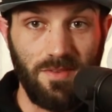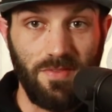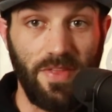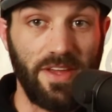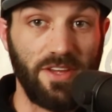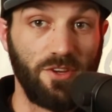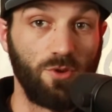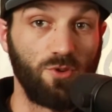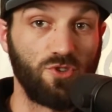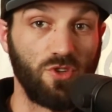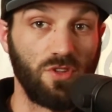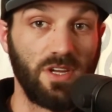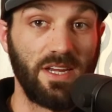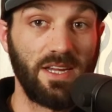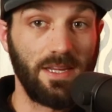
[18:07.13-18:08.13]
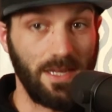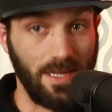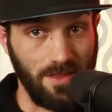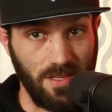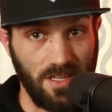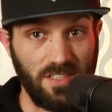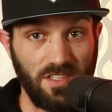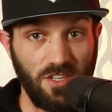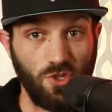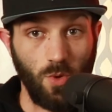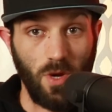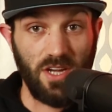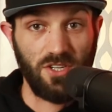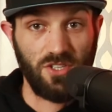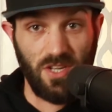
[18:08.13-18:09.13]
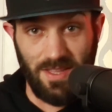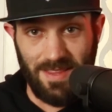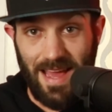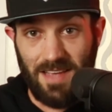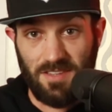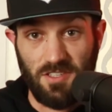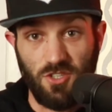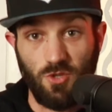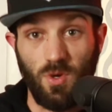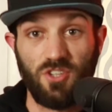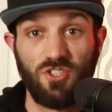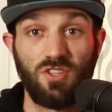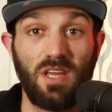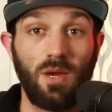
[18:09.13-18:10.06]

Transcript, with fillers: they usually, in this situation, in that situation,